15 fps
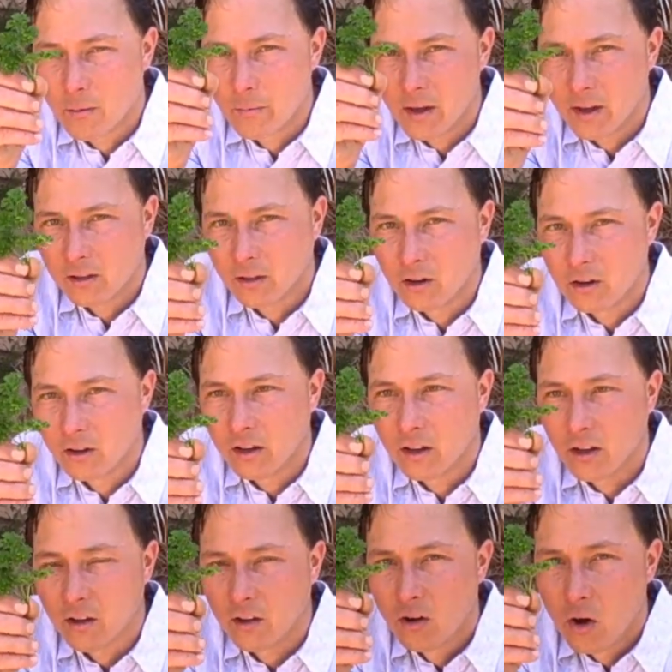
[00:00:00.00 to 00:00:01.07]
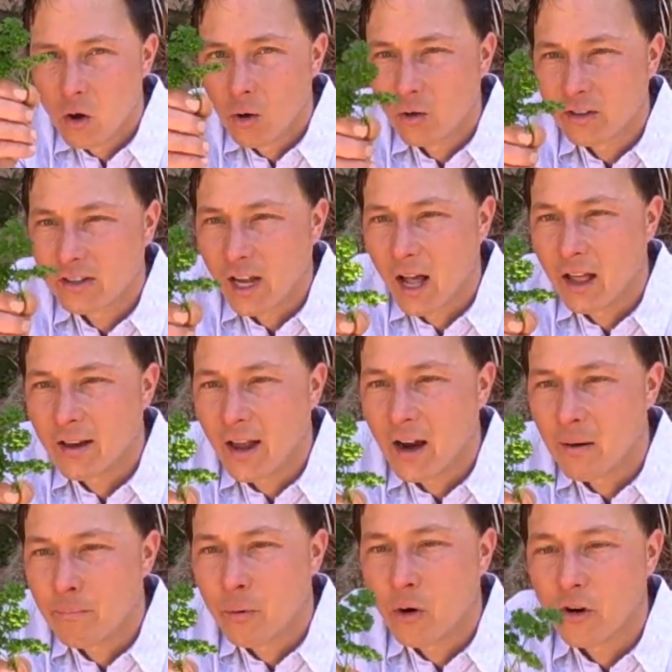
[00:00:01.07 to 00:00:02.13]
I'll make literally a whole salad
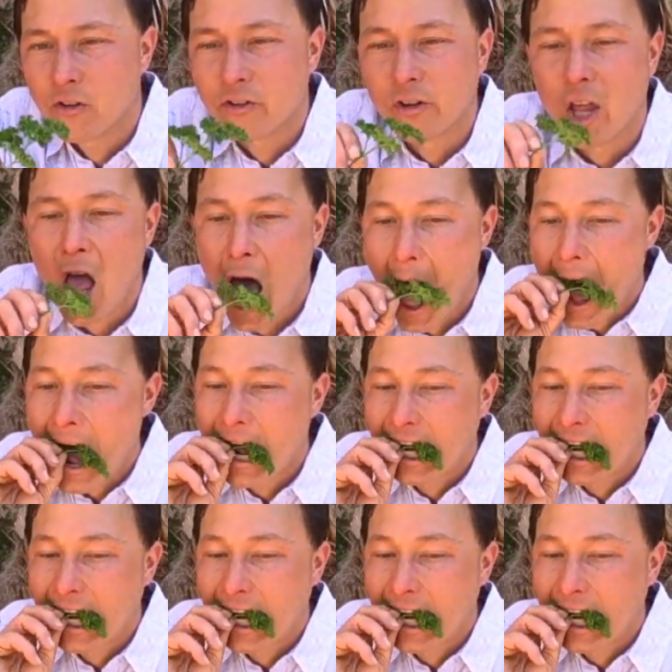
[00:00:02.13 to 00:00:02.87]
out of parsley.